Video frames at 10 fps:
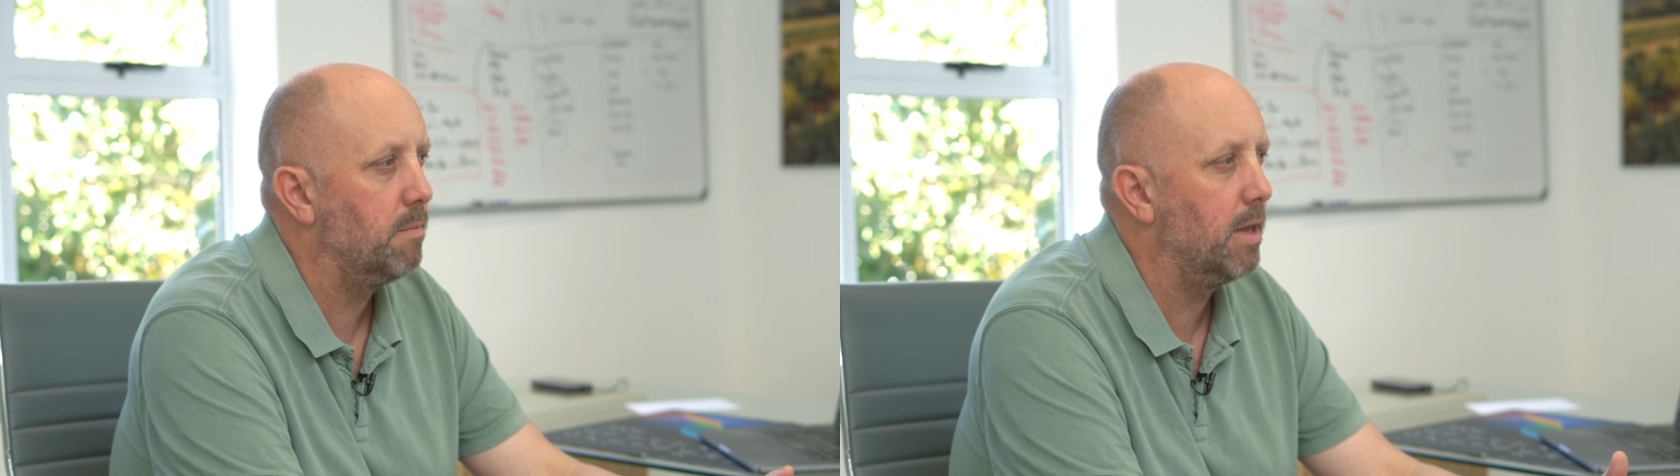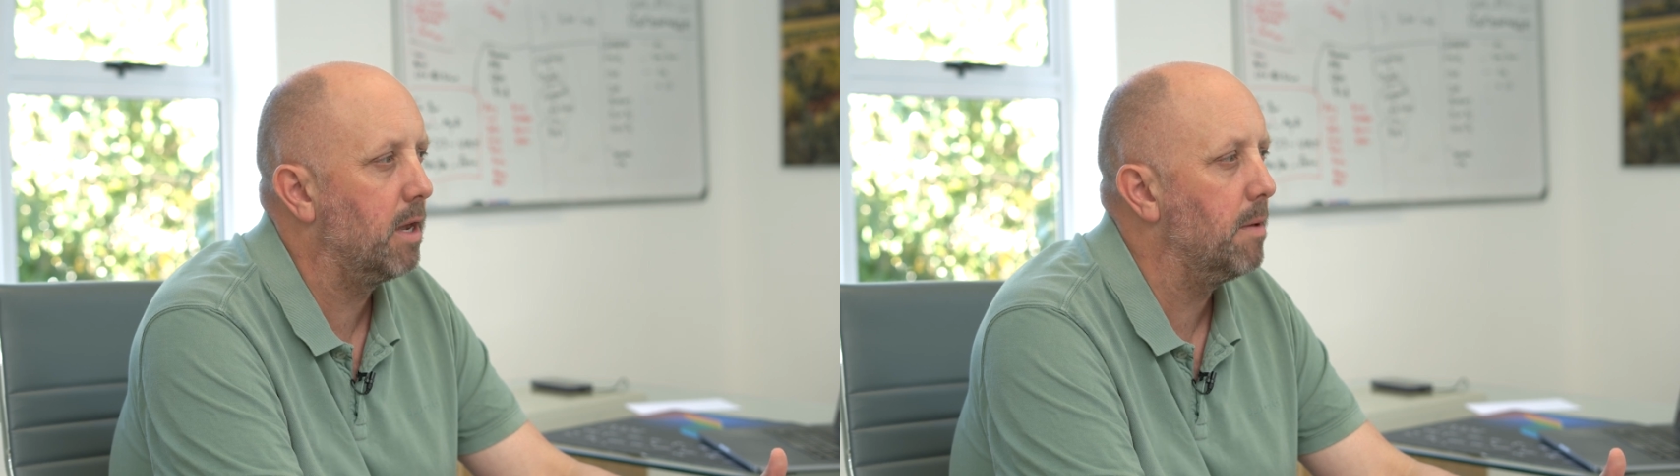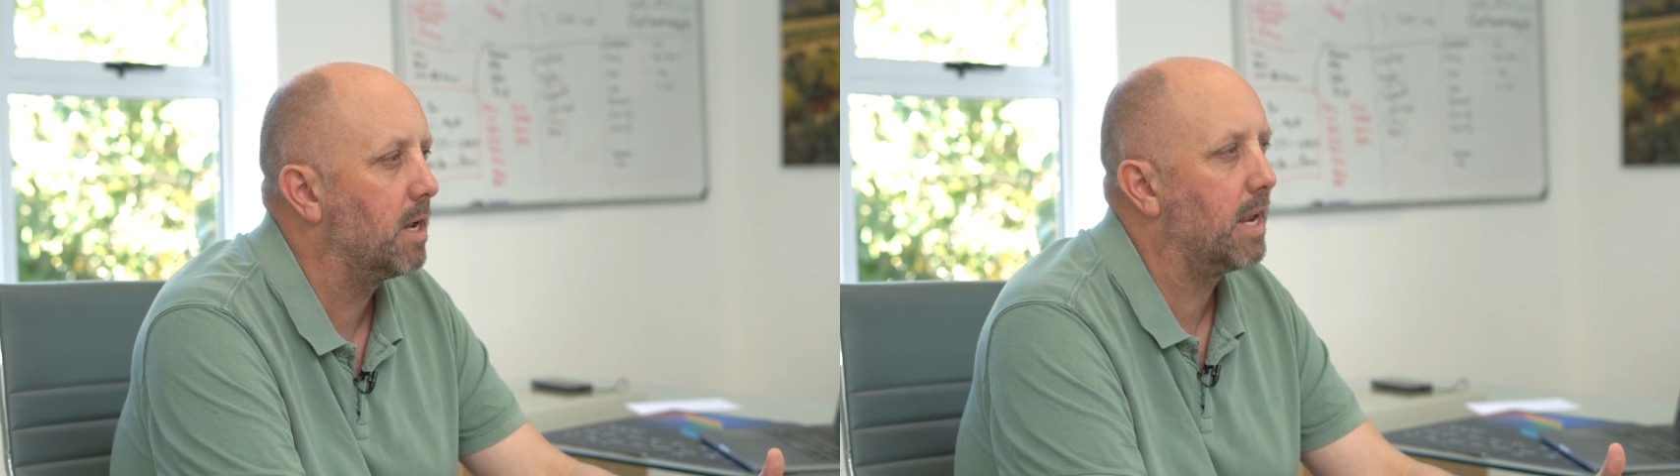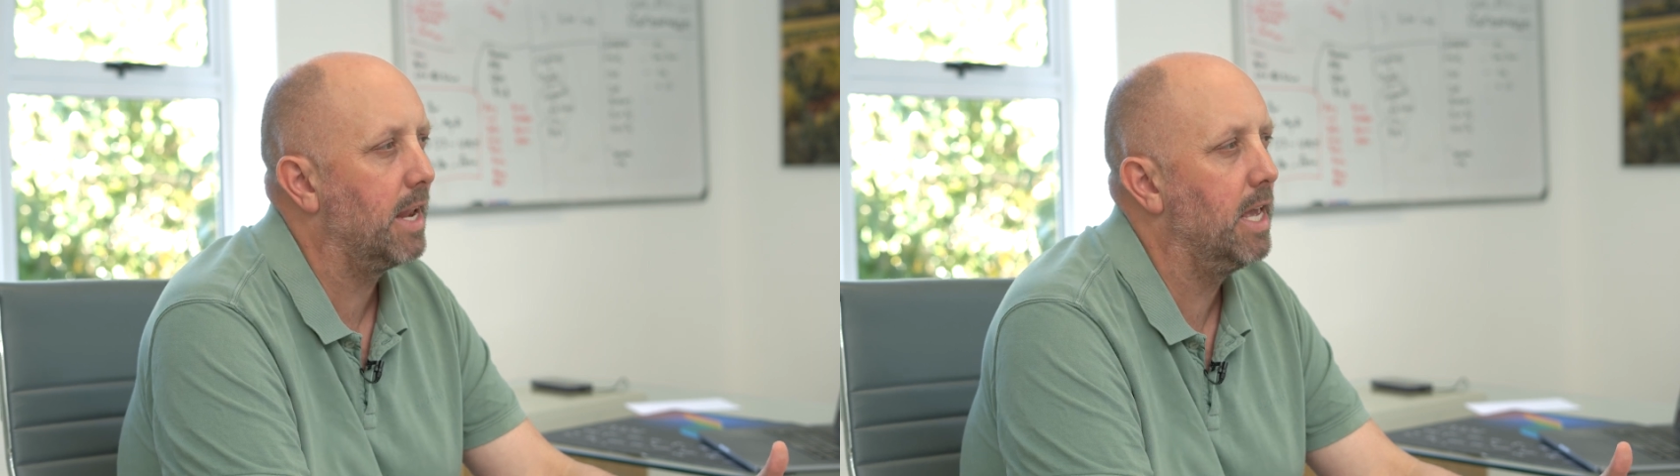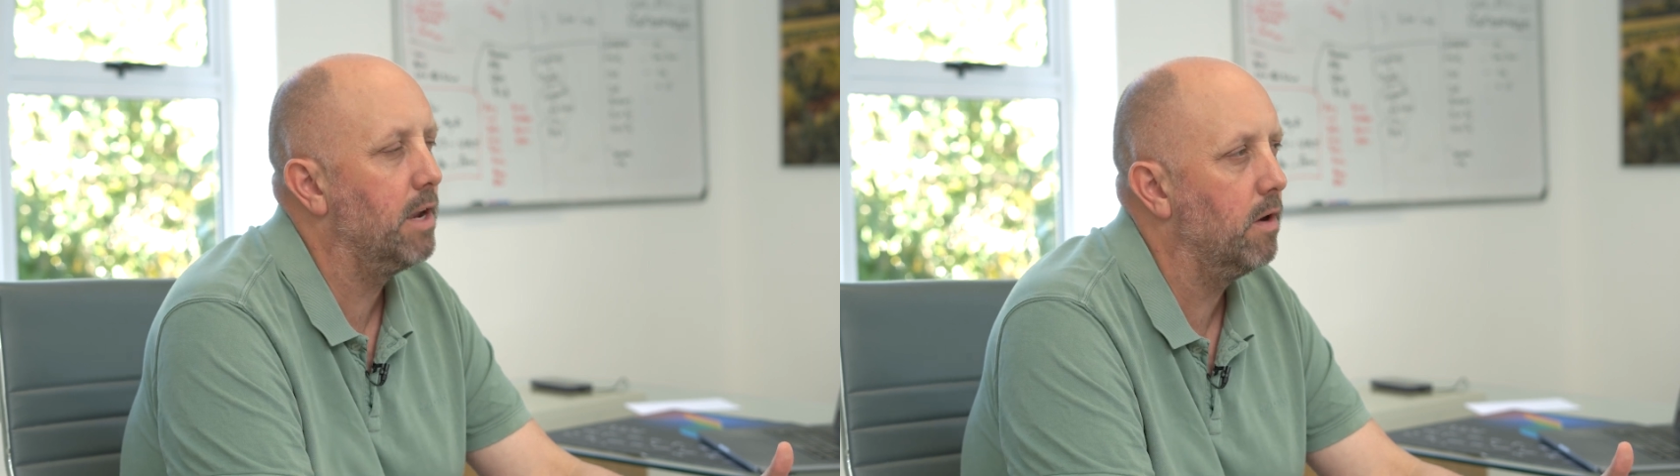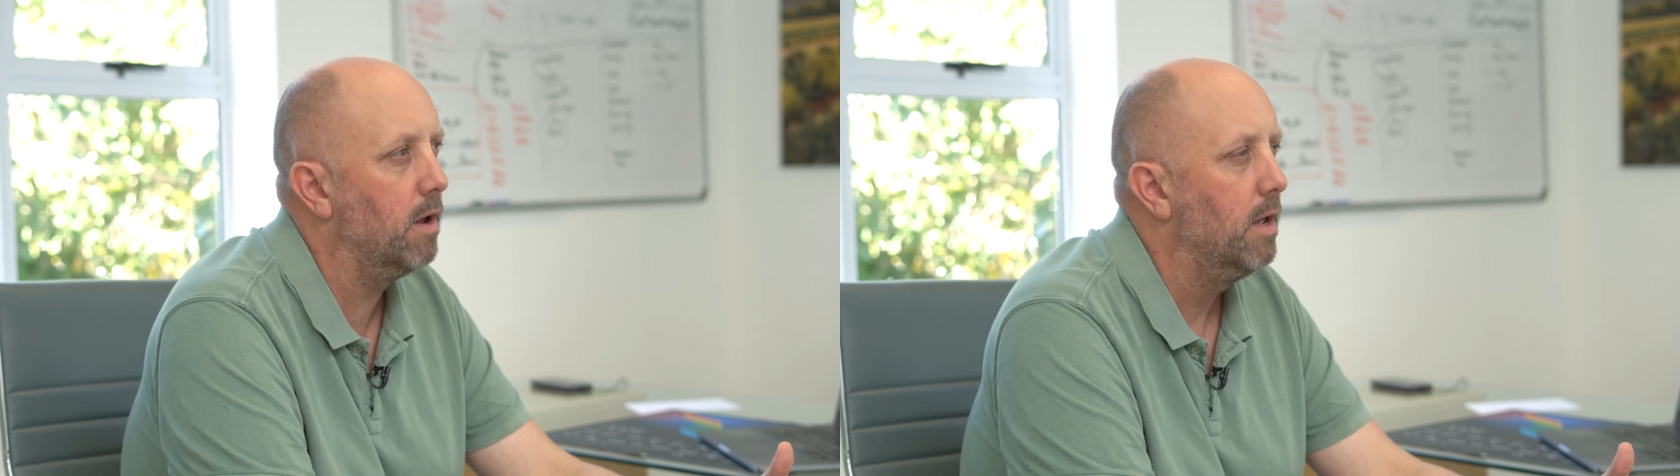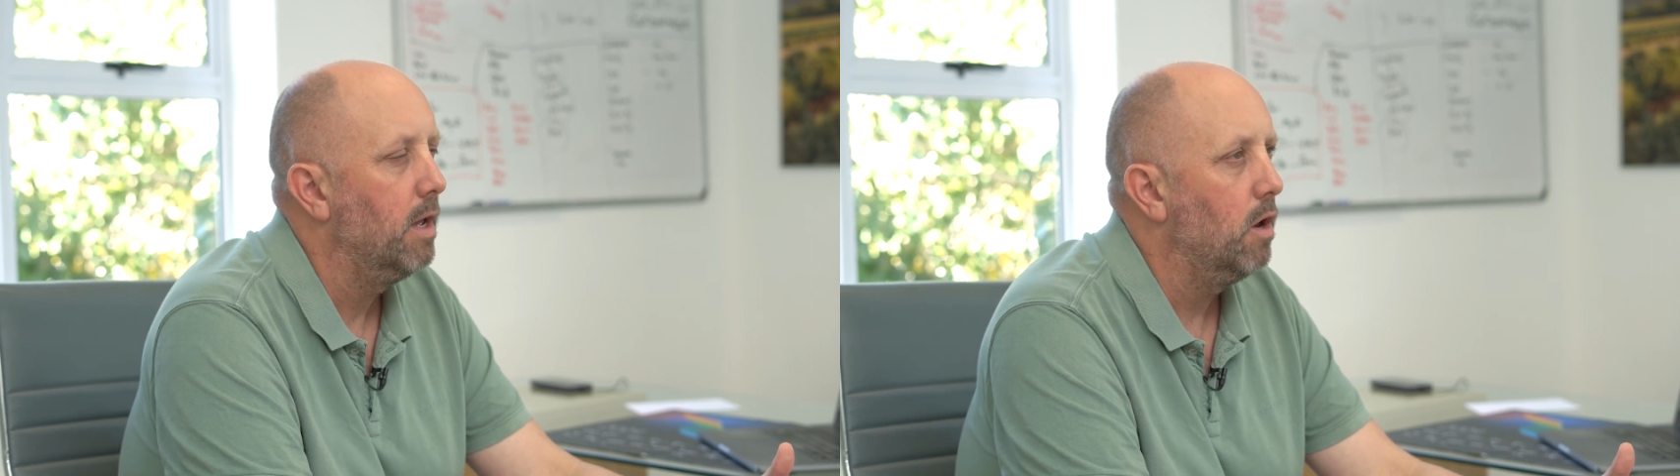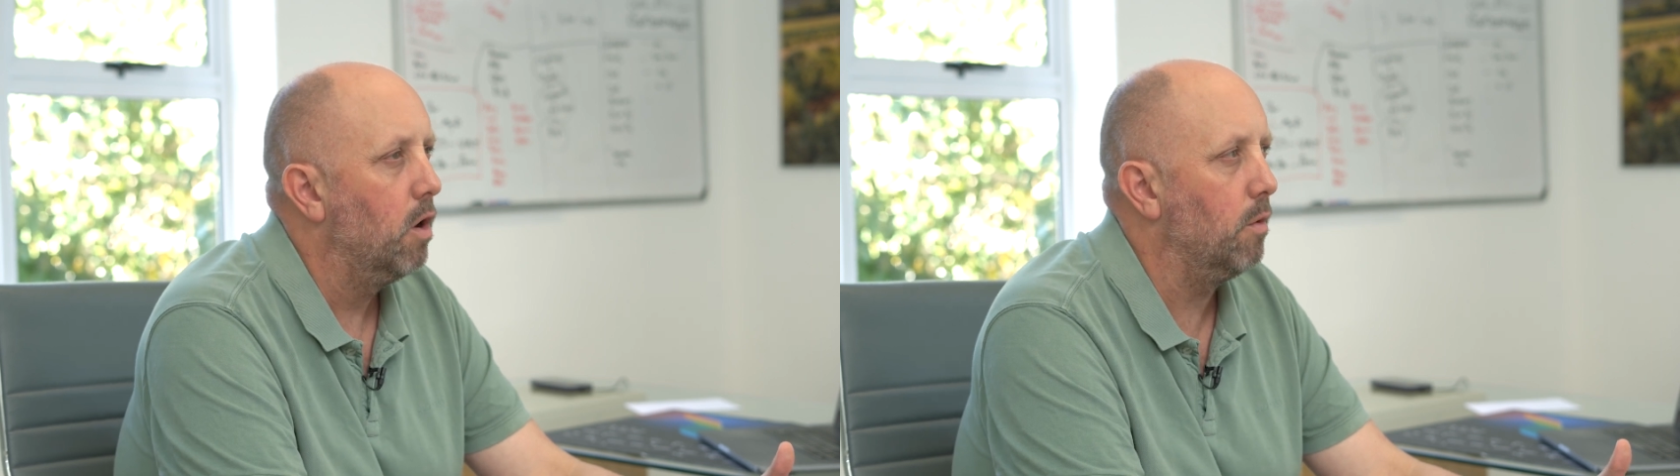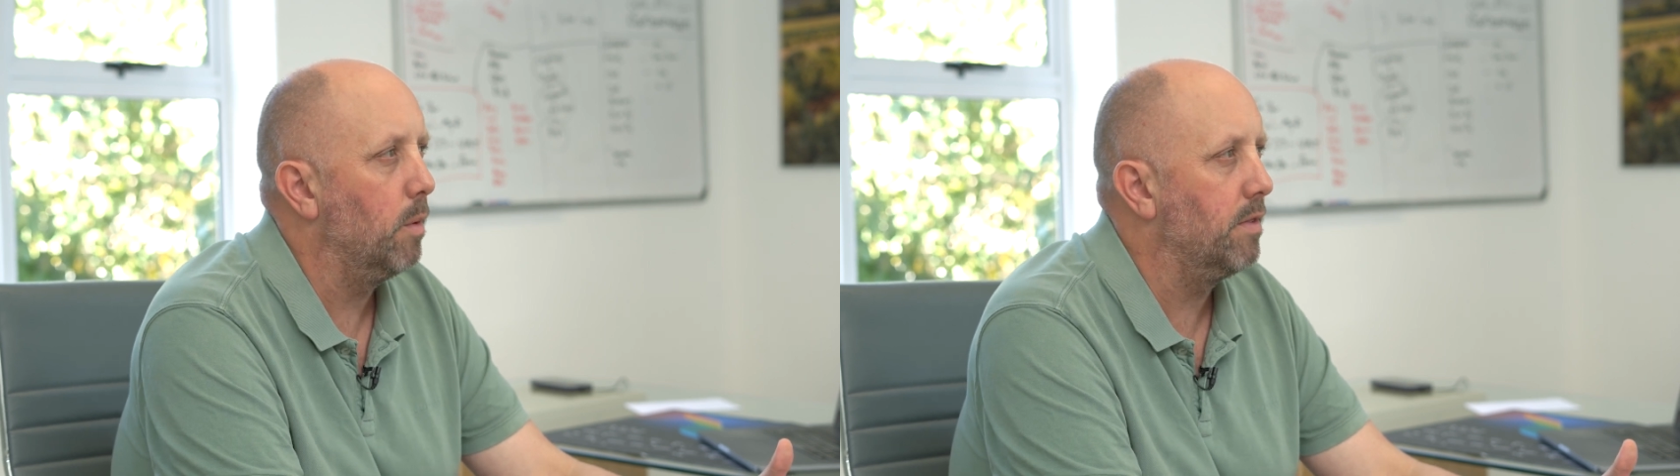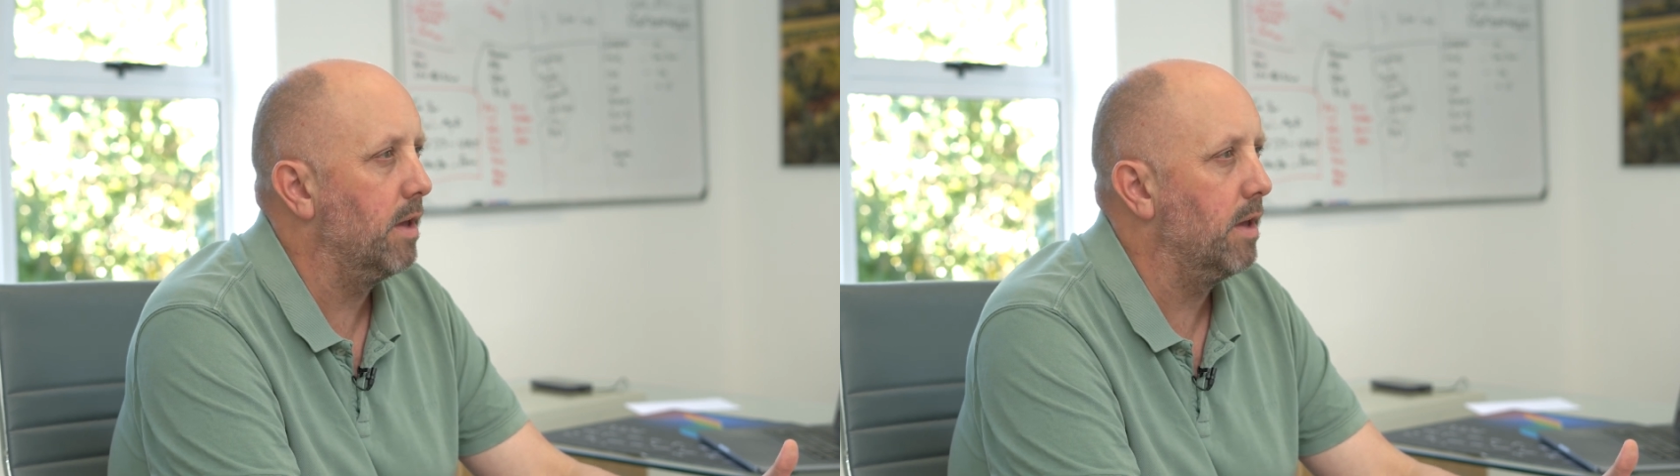being a bit clearer with